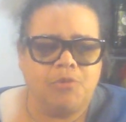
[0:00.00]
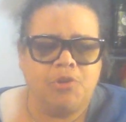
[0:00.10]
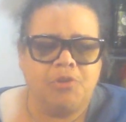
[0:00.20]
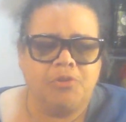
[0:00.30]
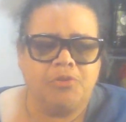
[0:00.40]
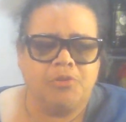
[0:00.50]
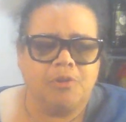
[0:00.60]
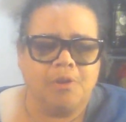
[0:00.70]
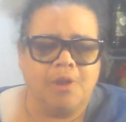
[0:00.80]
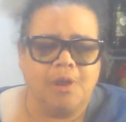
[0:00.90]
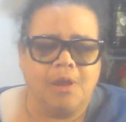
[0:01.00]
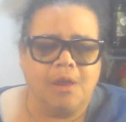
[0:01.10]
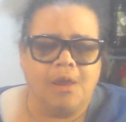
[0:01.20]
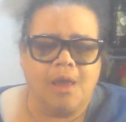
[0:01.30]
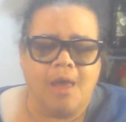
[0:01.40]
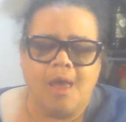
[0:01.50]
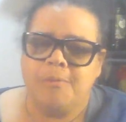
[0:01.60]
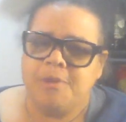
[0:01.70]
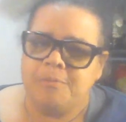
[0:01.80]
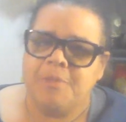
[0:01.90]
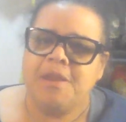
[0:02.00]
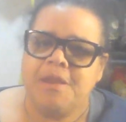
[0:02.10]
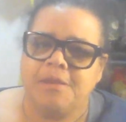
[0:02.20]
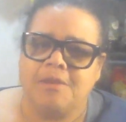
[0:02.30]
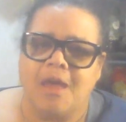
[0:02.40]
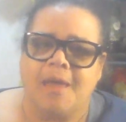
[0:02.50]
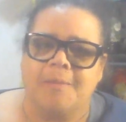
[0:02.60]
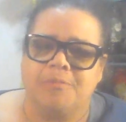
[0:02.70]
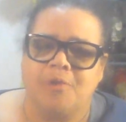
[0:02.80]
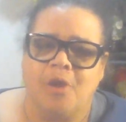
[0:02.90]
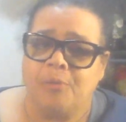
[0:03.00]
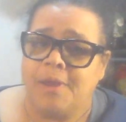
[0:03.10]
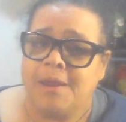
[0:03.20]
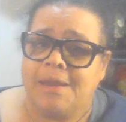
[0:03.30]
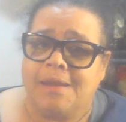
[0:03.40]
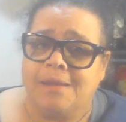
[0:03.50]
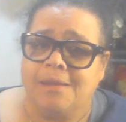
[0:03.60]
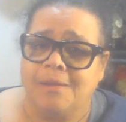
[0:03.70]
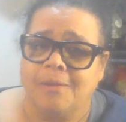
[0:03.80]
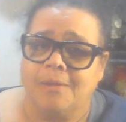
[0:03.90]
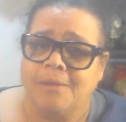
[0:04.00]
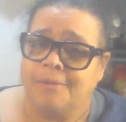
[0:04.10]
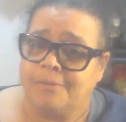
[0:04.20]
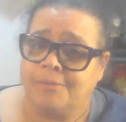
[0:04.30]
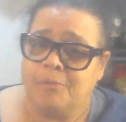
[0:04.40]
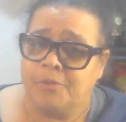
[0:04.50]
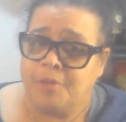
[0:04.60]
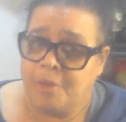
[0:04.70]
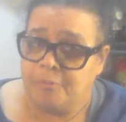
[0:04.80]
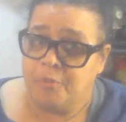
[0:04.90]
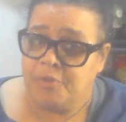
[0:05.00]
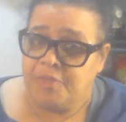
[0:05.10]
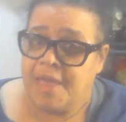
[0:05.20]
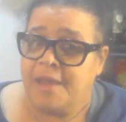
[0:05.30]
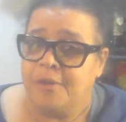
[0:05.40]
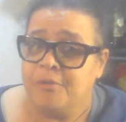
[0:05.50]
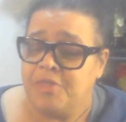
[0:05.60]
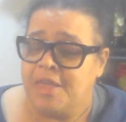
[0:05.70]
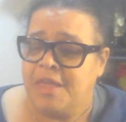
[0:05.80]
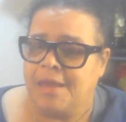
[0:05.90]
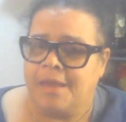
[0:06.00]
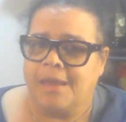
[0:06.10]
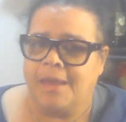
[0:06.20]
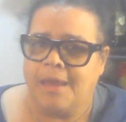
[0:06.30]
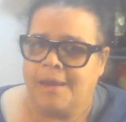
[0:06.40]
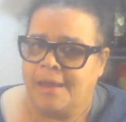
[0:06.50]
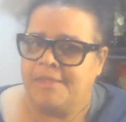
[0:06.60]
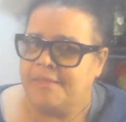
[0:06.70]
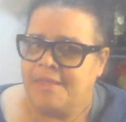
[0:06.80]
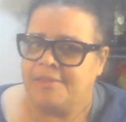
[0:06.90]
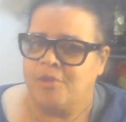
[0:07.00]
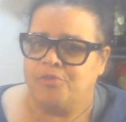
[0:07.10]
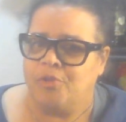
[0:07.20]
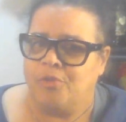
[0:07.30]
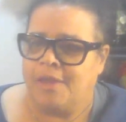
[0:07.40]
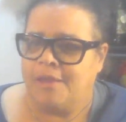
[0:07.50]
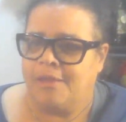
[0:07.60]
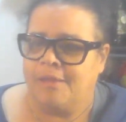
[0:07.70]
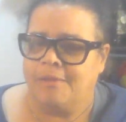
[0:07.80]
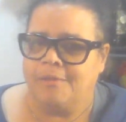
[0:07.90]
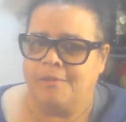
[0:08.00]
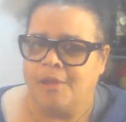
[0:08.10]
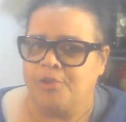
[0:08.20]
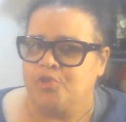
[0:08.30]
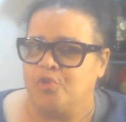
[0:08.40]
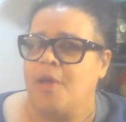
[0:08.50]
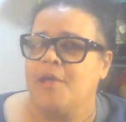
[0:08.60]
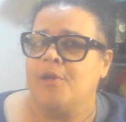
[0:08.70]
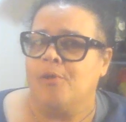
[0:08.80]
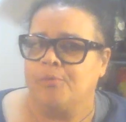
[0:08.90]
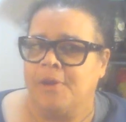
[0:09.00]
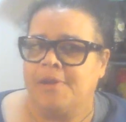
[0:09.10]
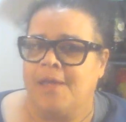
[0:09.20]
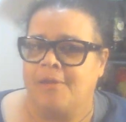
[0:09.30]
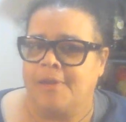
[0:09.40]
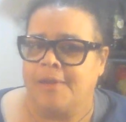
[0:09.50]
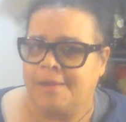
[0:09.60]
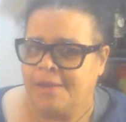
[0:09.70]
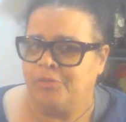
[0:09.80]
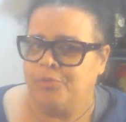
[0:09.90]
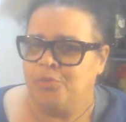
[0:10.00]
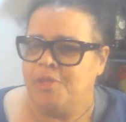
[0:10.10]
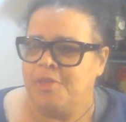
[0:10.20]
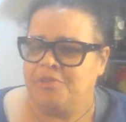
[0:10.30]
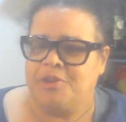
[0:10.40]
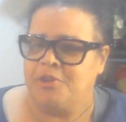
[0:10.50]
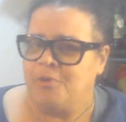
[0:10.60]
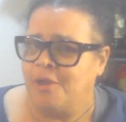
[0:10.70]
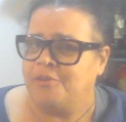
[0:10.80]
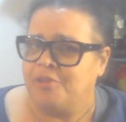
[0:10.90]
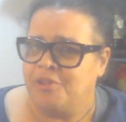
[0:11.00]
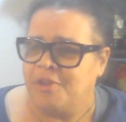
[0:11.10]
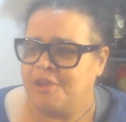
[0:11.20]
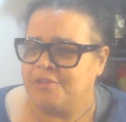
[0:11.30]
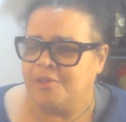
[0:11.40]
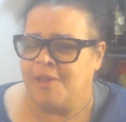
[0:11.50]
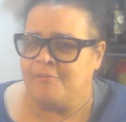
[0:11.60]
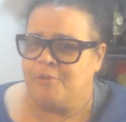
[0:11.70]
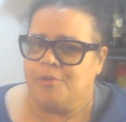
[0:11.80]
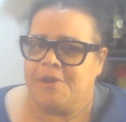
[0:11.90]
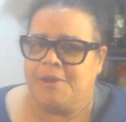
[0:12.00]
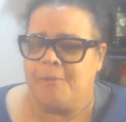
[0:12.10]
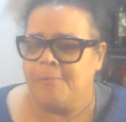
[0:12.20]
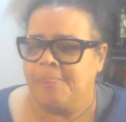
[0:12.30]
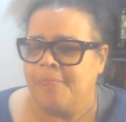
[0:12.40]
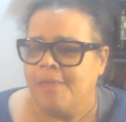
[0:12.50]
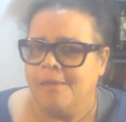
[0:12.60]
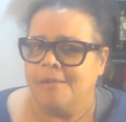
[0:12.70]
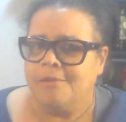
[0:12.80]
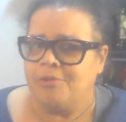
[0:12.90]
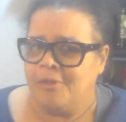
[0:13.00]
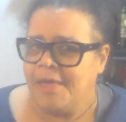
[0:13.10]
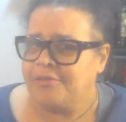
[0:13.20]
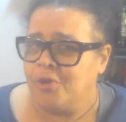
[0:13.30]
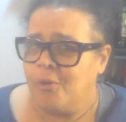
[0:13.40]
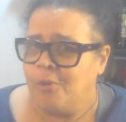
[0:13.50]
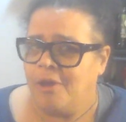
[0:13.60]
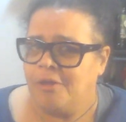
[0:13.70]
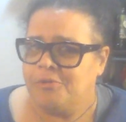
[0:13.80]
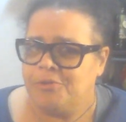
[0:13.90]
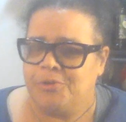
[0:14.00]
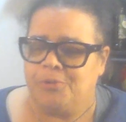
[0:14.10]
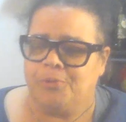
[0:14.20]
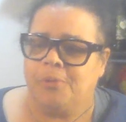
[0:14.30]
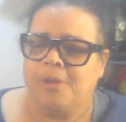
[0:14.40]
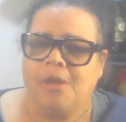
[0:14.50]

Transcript: just I mean, many times already with the, with the anger thing, and I think that's also like a, a trial right now. Like, get through this, and you're on to the next level, you know. So that's going on too.